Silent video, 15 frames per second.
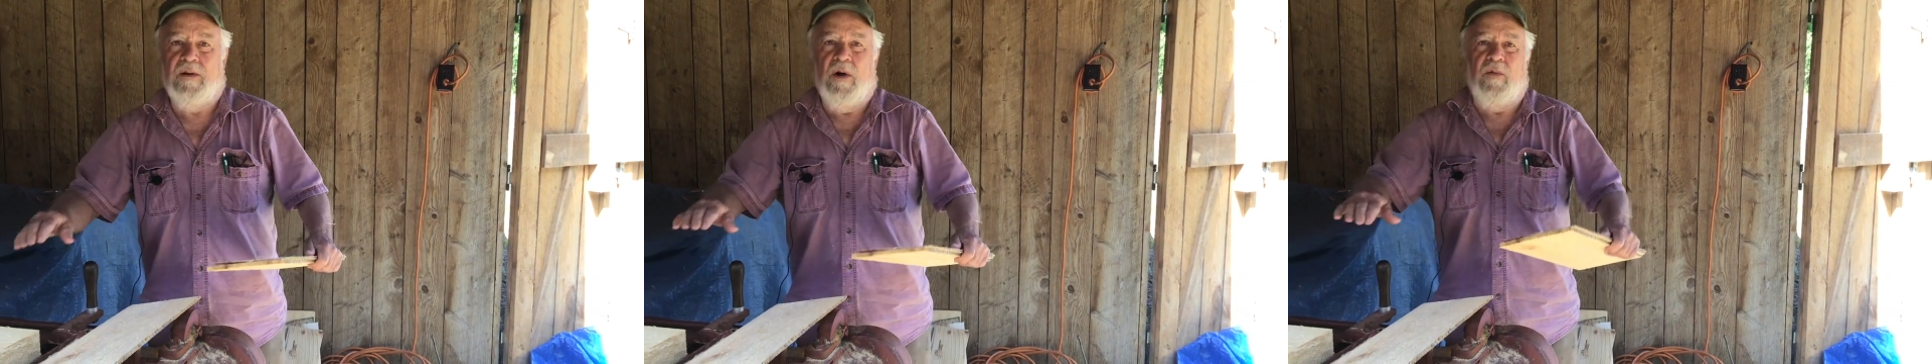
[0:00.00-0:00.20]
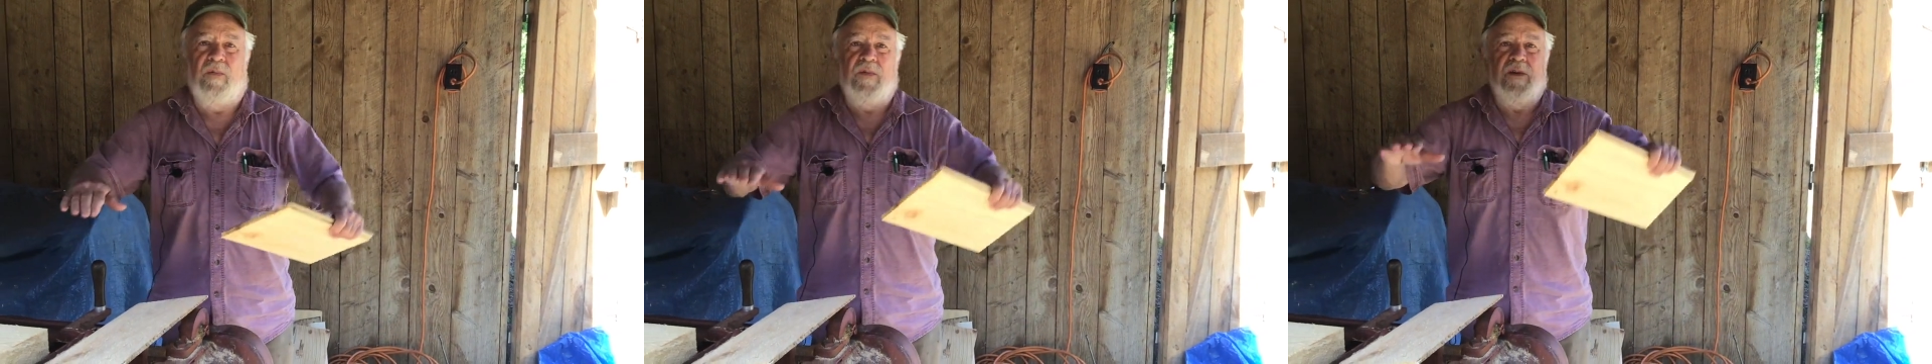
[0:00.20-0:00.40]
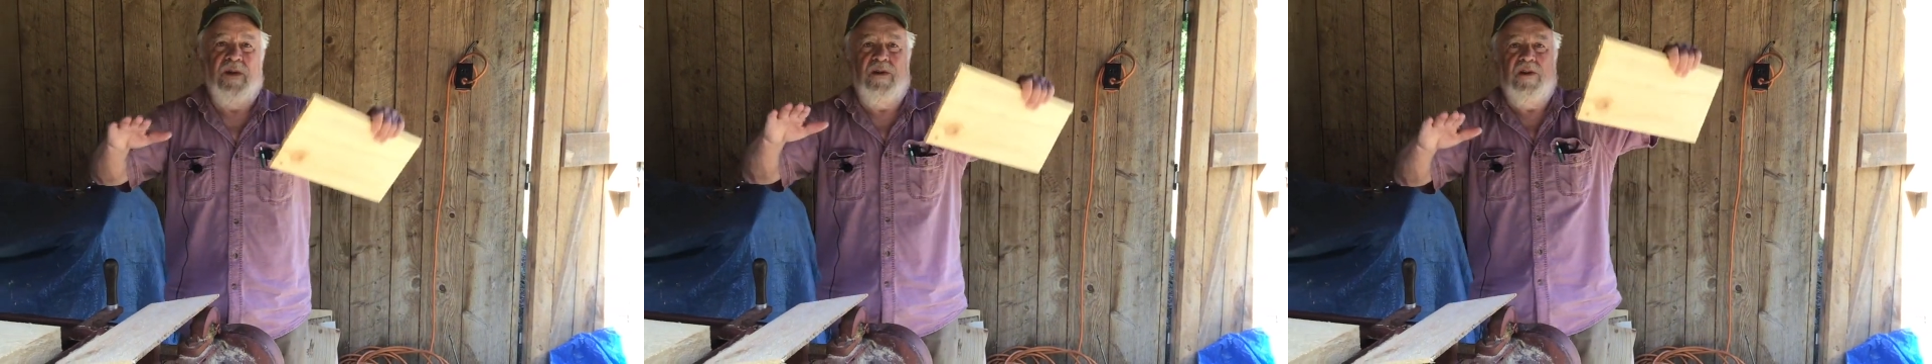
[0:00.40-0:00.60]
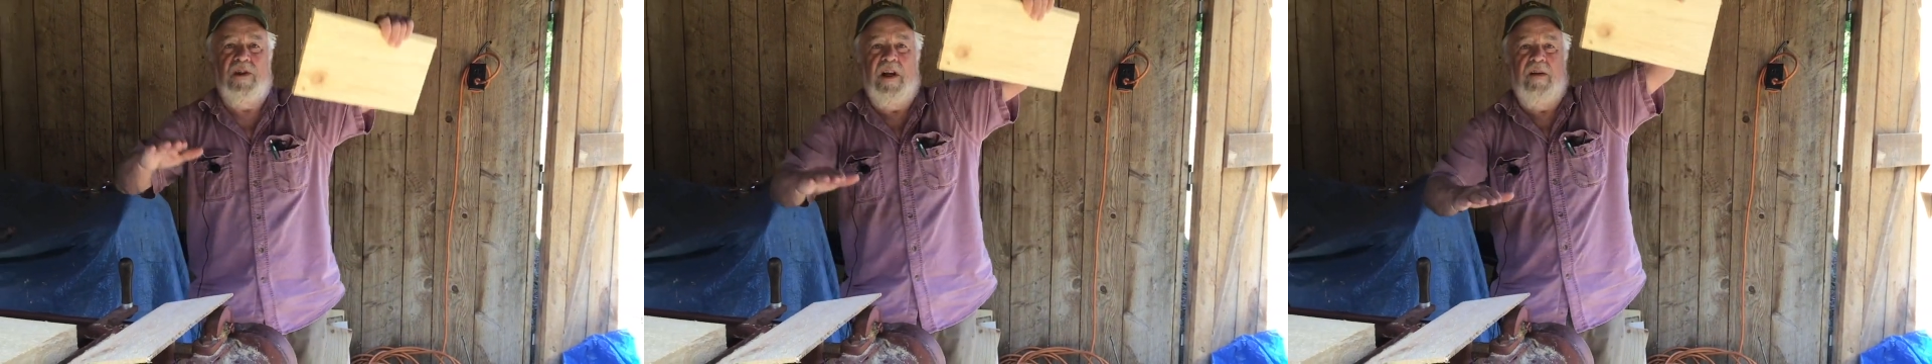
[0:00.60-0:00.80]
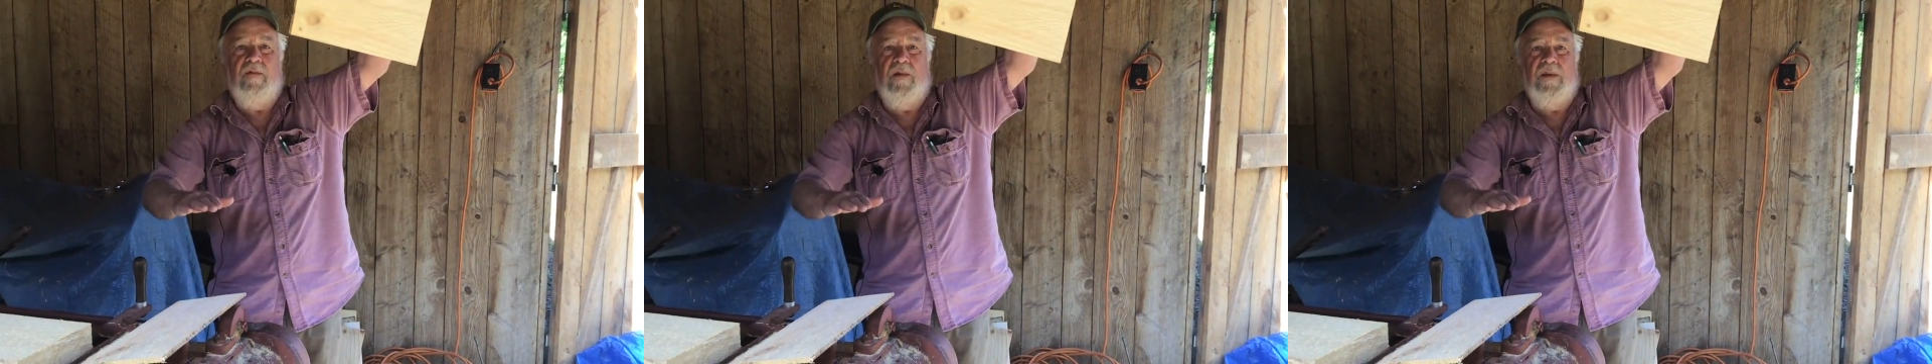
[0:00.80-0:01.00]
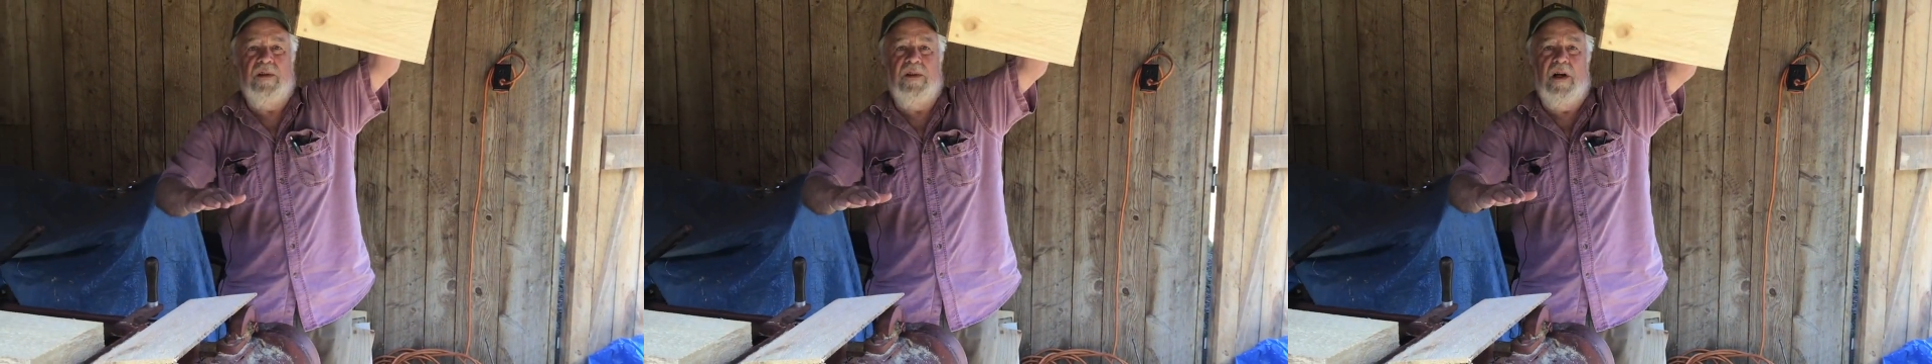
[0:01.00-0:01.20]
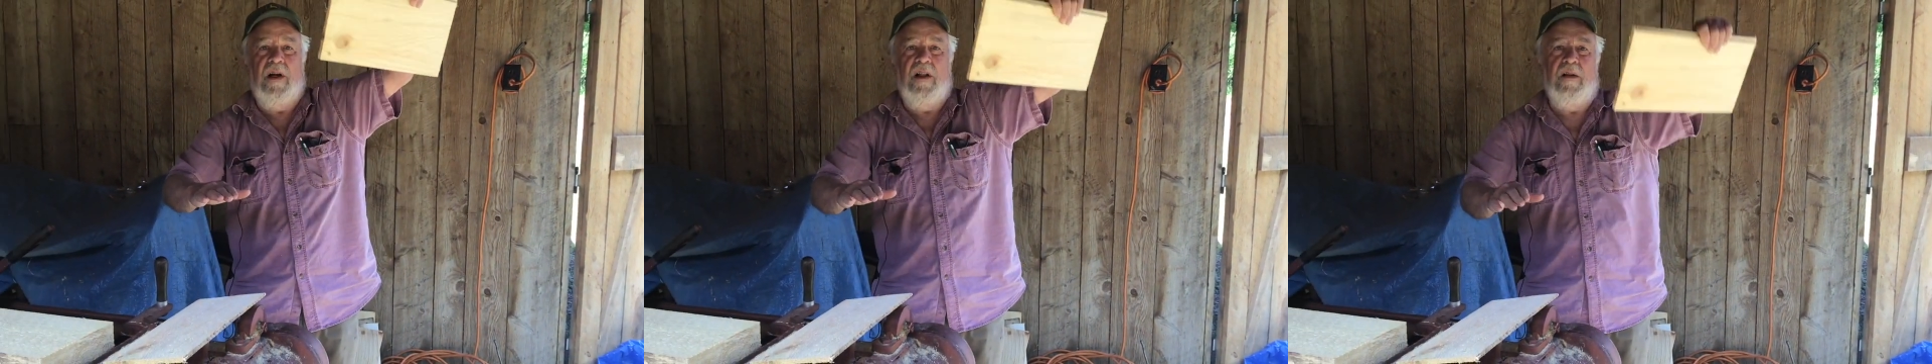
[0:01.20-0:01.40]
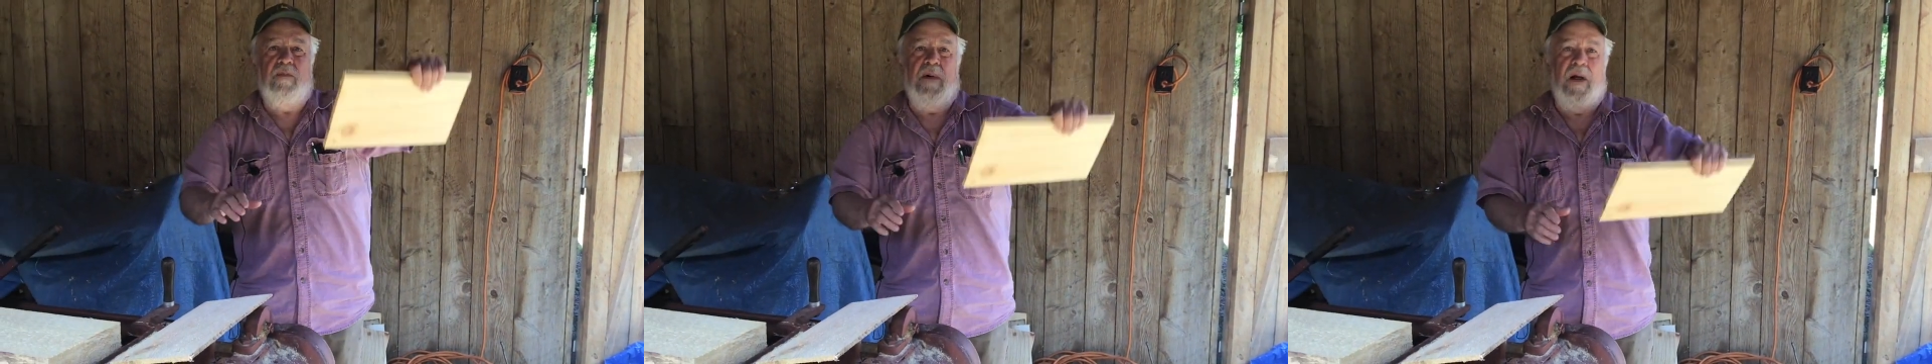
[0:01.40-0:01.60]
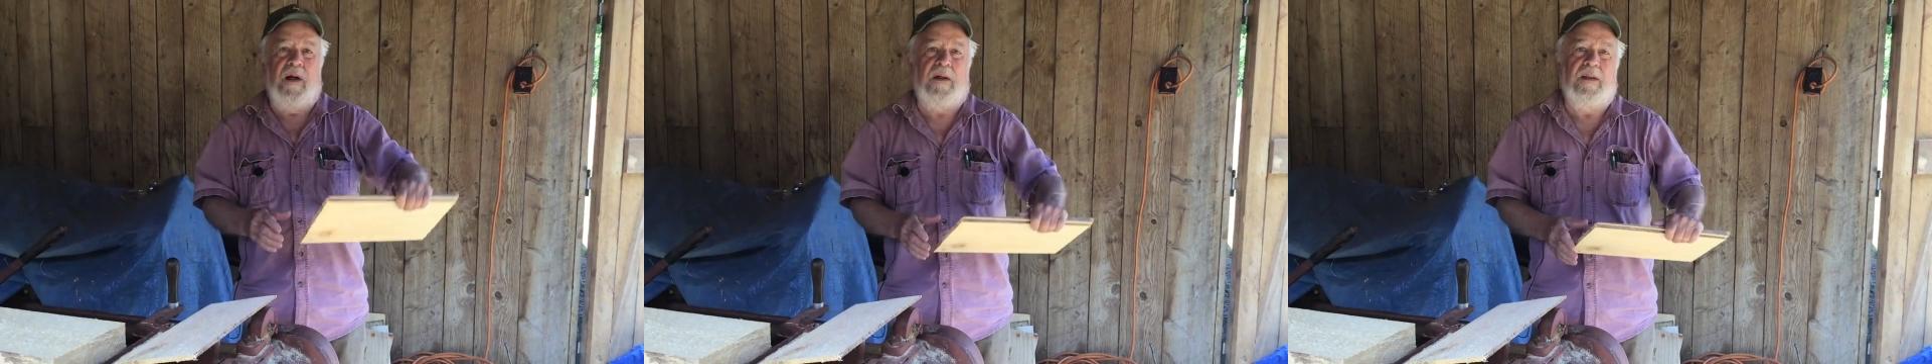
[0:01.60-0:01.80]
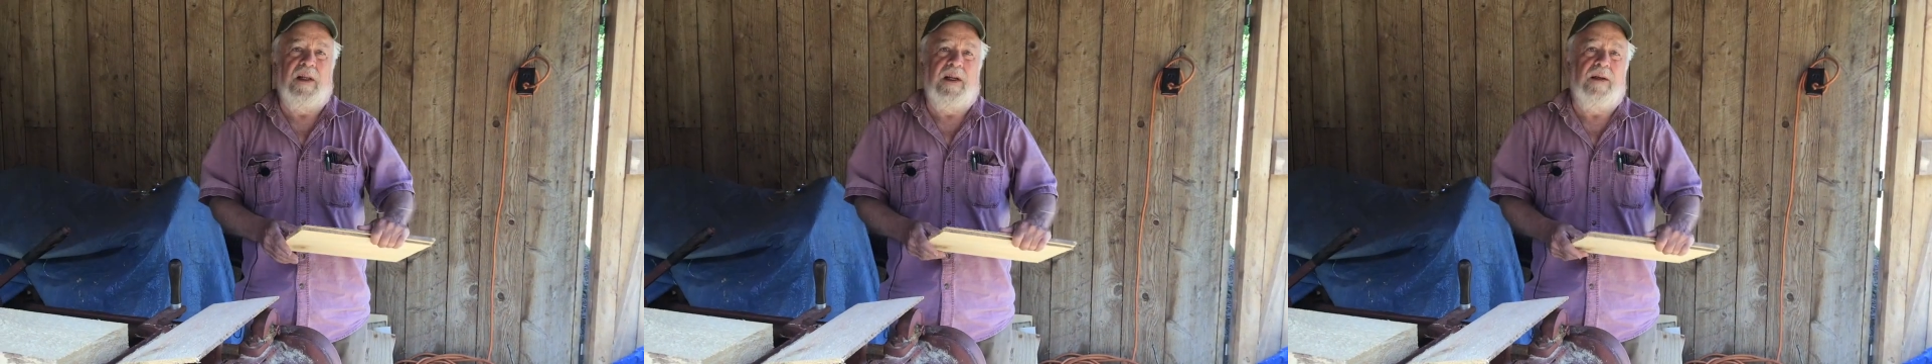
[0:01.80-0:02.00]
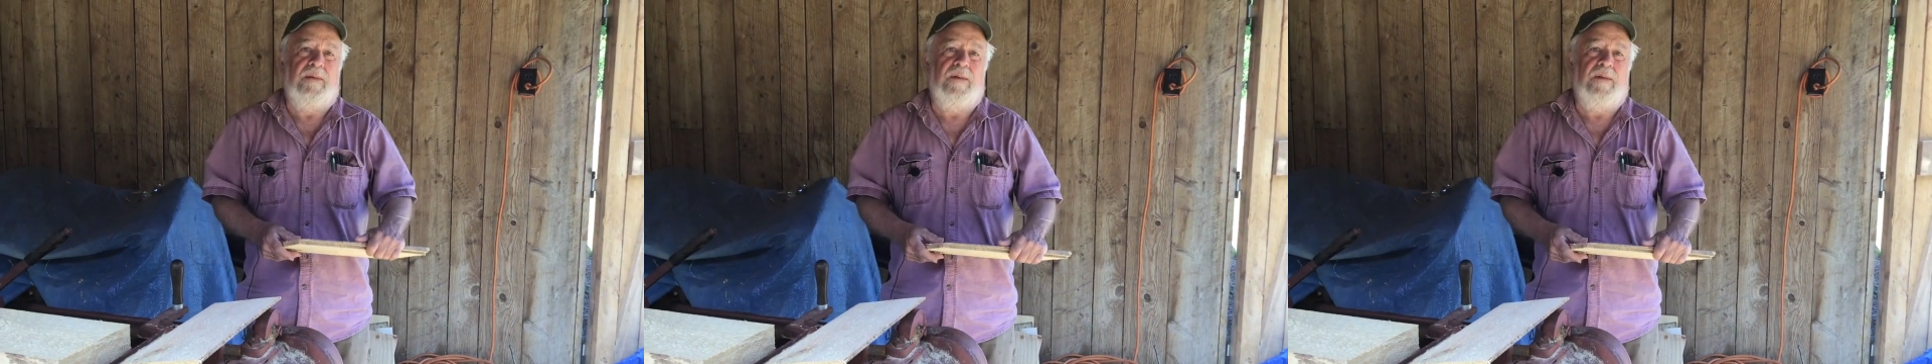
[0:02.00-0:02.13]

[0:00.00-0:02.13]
don't just shave one side of the block there.